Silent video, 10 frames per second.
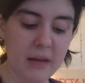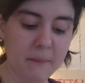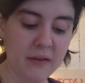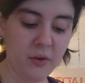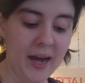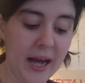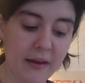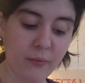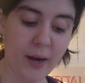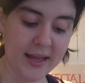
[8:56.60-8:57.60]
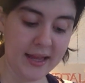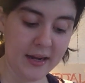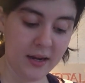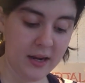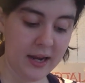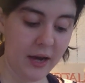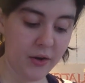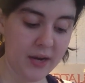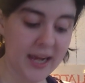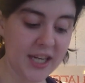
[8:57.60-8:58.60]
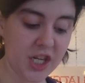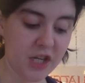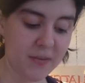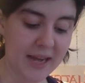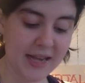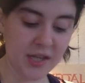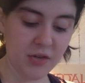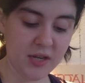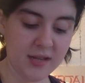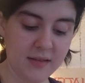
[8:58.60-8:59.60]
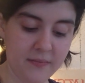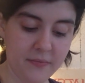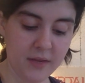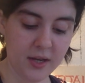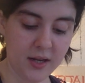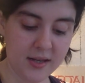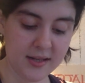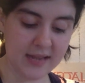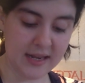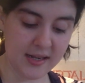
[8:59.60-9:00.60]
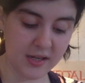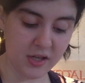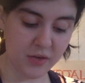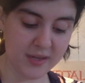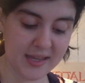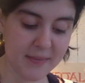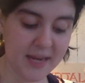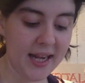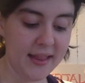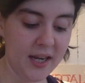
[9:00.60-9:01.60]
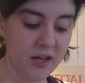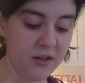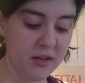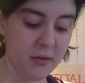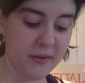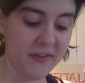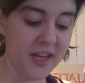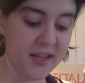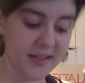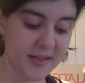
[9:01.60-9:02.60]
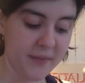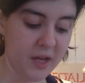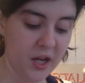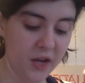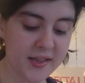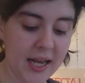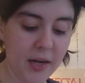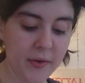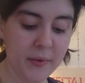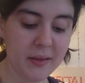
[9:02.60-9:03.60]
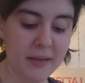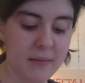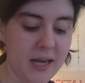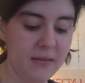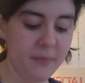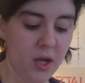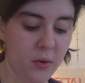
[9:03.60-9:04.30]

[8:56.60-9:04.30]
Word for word: But if you have, why then, how could any gentleman ask you to condescend to accept anything under the three figures. Your salary with me, madam,